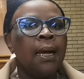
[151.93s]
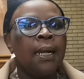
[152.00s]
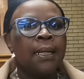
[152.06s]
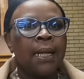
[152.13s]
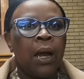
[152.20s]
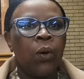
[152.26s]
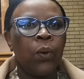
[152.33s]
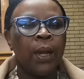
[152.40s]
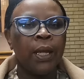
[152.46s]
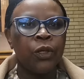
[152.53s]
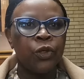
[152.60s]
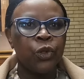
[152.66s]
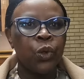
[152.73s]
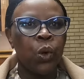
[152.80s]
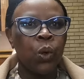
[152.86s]
Now,
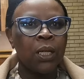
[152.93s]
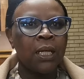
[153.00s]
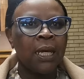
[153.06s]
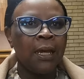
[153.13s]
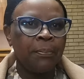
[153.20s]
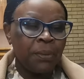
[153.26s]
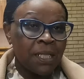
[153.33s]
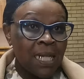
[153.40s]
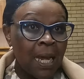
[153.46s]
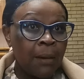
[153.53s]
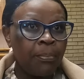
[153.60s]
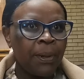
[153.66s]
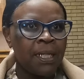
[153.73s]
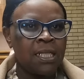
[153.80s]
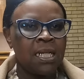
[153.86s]
and your capital
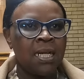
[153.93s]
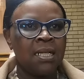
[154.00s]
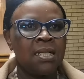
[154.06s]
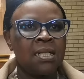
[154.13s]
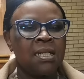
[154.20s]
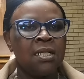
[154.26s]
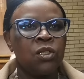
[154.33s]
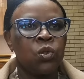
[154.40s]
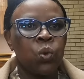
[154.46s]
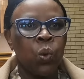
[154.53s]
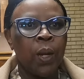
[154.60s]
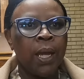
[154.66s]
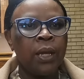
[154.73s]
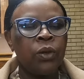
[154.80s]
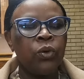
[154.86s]
budget, it's
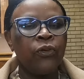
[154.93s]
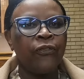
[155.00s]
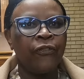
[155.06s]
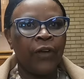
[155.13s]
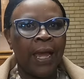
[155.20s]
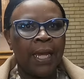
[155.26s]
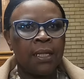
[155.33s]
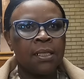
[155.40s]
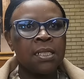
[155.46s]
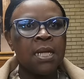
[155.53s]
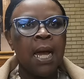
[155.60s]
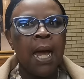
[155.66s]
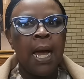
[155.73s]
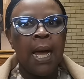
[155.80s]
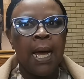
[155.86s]
where you find
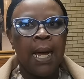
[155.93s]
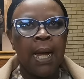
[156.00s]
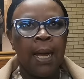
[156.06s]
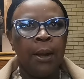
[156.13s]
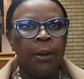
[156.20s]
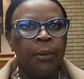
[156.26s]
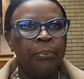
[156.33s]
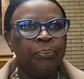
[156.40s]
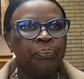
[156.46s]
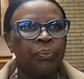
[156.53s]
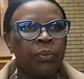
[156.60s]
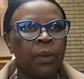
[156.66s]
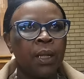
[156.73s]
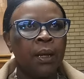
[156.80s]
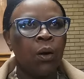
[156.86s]

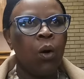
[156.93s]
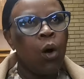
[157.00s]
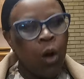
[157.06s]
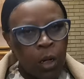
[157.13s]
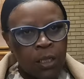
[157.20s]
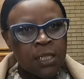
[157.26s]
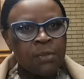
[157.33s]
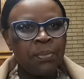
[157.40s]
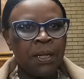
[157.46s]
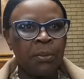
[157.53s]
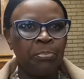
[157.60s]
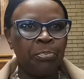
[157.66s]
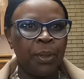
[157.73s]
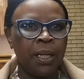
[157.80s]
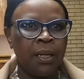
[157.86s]
halls being
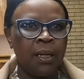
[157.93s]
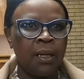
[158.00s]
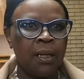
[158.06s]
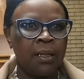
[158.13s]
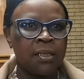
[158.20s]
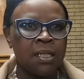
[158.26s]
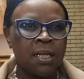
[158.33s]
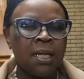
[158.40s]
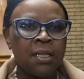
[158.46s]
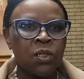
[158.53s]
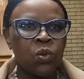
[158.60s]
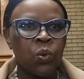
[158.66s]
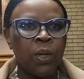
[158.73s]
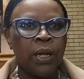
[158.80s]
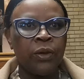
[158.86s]
built,
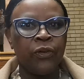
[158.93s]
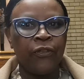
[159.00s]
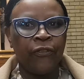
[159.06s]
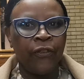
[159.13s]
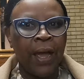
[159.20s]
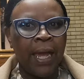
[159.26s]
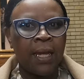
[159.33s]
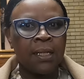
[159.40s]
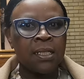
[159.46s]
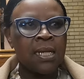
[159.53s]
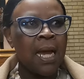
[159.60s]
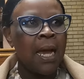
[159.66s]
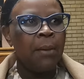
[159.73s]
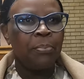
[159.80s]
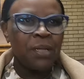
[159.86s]
it's where you find
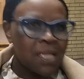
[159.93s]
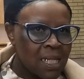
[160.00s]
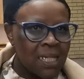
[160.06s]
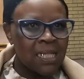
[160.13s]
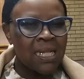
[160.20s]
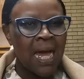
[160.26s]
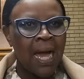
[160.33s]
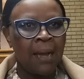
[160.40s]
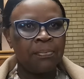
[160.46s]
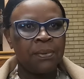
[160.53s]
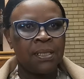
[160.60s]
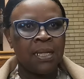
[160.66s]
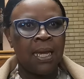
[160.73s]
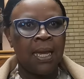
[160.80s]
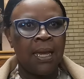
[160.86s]
business
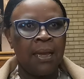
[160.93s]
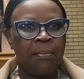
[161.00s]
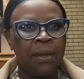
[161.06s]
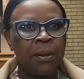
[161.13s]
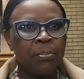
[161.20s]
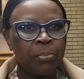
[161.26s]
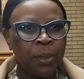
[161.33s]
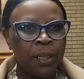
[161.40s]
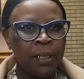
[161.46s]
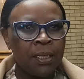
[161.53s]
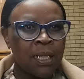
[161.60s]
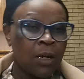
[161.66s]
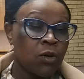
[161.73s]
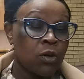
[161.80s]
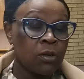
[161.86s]
hubs being
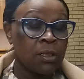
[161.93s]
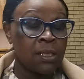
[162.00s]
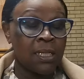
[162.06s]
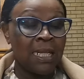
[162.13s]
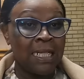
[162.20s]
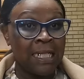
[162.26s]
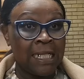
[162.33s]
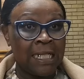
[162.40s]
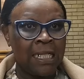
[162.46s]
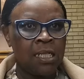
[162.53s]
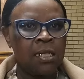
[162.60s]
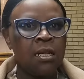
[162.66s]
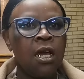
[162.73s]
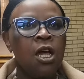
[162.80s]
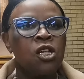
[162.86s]
built across the
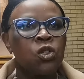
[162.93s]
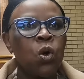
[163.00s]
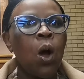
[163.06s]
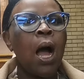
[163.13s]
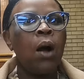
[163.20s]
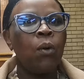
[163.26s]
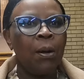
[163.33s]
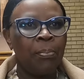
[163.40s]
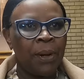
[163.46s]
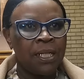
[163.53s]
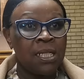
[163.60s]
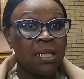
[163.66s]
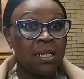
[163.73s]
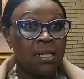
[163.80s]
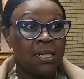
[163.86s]
city. So our
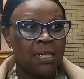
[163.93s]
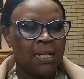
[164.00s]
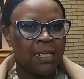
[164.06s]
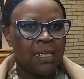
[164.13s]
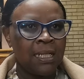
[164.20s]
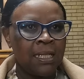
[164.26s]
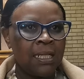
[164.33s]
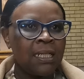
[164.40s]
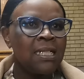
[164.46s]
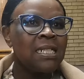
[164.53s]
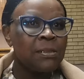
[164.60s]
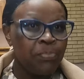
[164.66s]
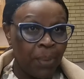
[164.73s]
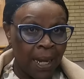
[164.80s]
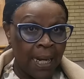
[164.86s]
budget
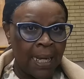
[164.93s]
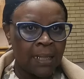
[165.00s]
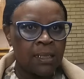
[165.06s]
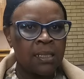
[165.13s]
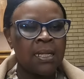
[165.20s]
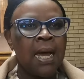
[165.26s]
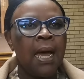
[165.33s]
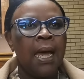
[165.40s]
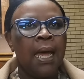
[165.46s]
is balanced.